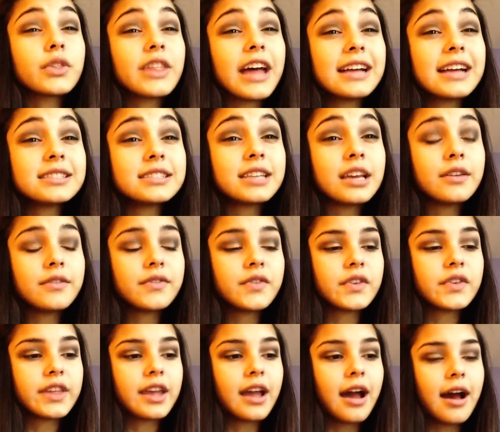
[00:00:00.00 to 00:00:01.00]
that's it
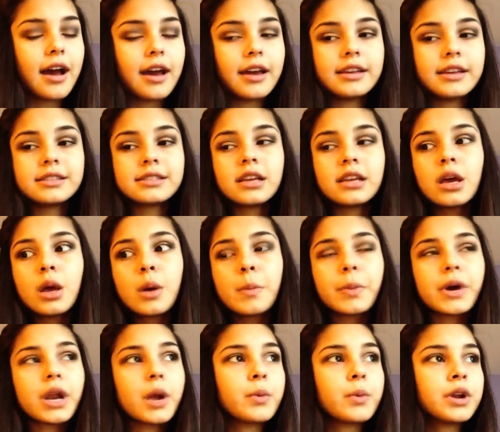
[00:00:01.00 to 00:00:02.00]
for the eyes,
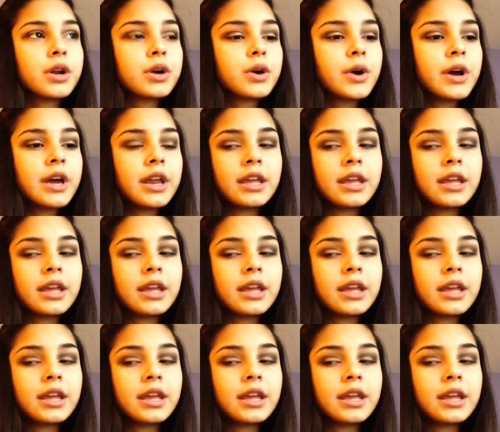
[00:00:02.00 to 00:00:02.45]
but I want to go ahead